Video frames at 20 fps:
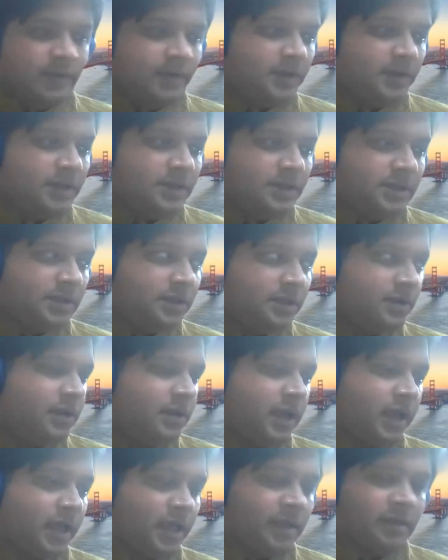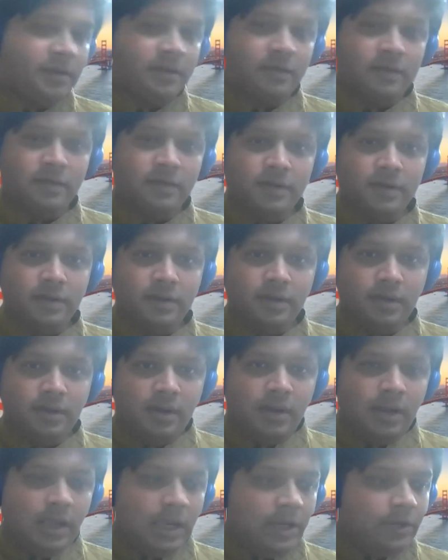presentation and
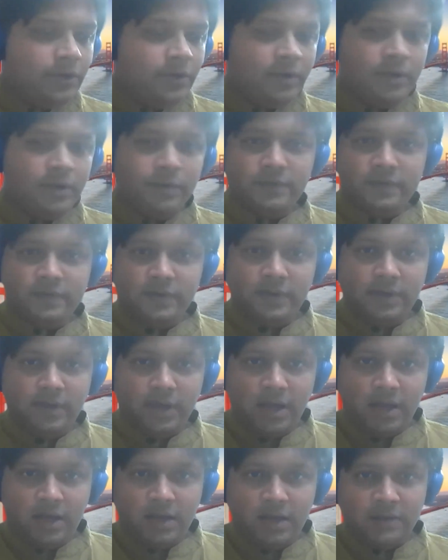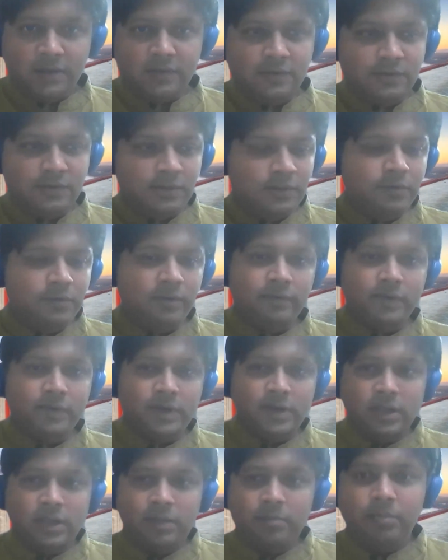introducing us to a
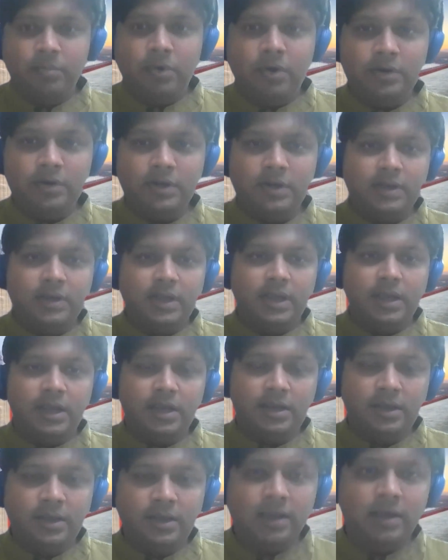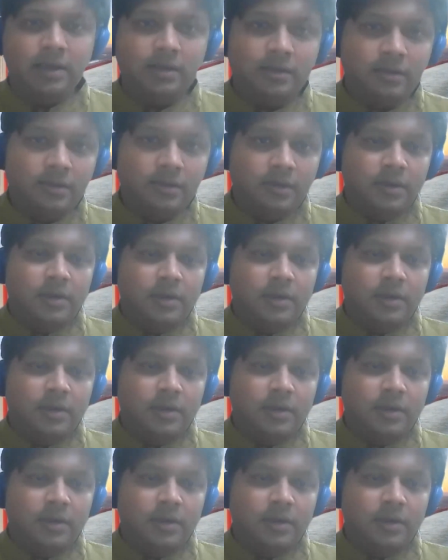very important area.